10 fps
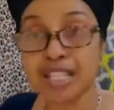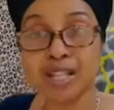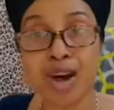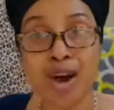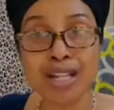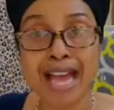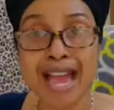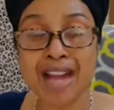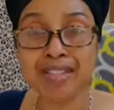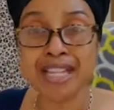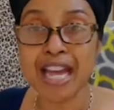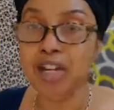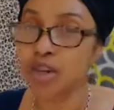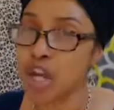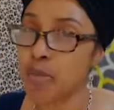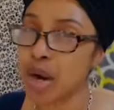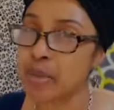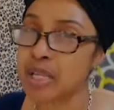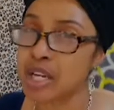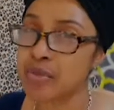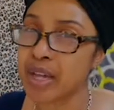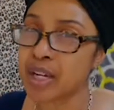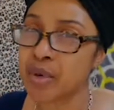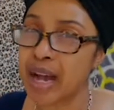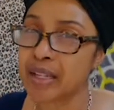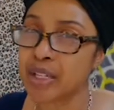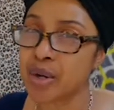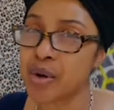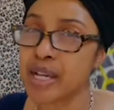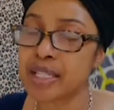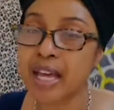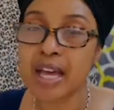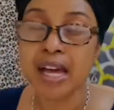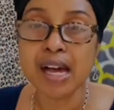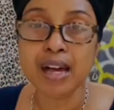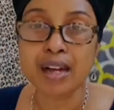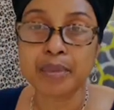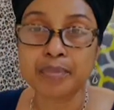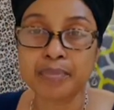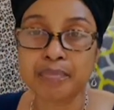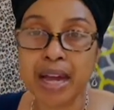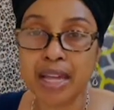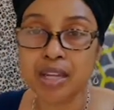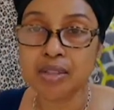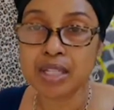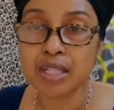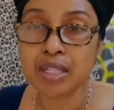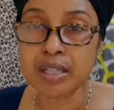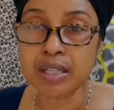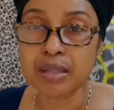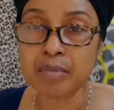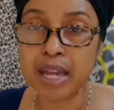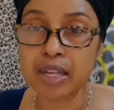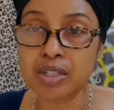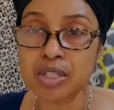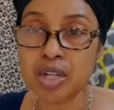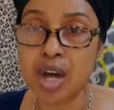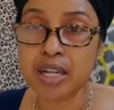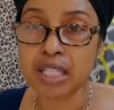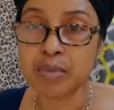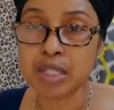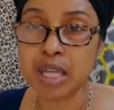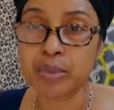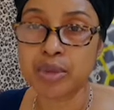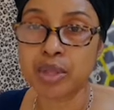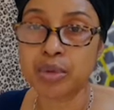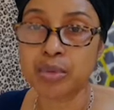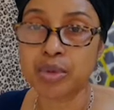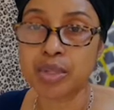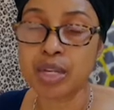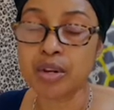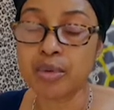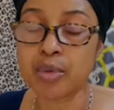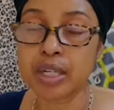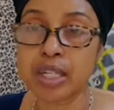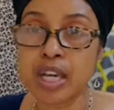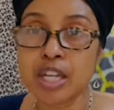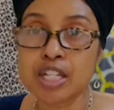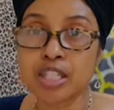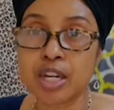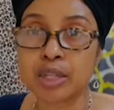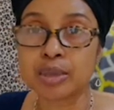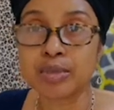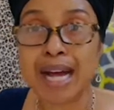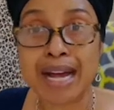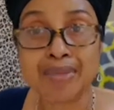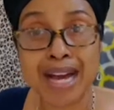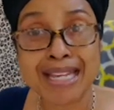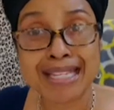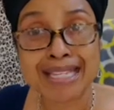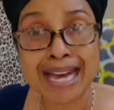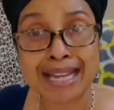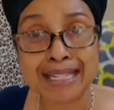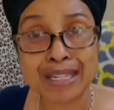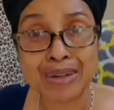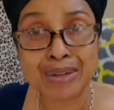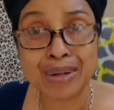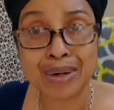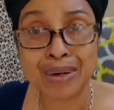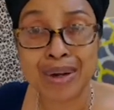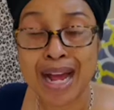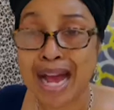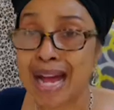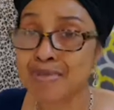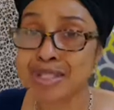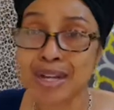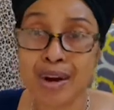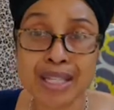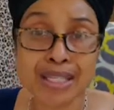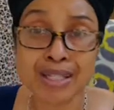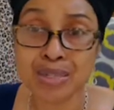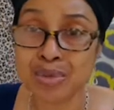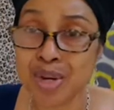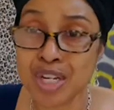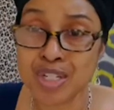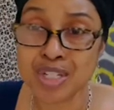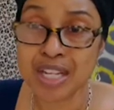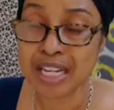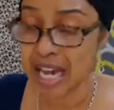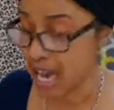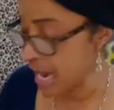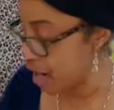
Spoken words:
is all I have today. I know y'all probably hear that growling noise. My eldest dog is upset with the younger one, so I've got to get out of here, y'all. I'm sorry this is rushed, and I